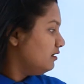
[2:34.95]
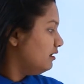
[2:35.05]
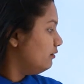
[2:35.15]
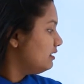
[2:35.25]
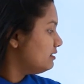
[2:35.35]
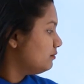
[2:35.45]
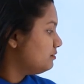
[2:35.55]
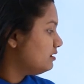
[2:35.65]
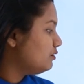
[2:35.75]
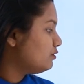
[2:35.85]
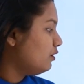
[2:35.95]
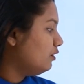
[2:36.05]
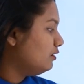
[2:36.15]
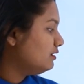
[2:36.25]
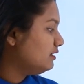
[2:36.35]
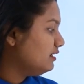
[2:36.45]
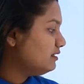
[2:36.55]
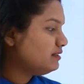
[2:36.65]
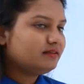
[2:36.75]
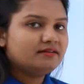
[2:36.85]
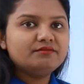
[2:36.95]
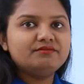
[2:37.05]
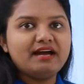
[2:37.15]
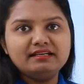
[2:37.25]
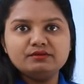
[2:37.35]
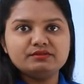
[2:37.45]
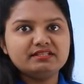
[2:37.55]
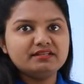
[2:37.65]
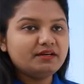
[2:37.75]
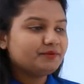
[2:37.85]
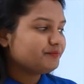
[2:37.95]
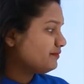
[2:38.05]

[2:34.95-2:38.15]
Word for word: Now let us substitute all these values here.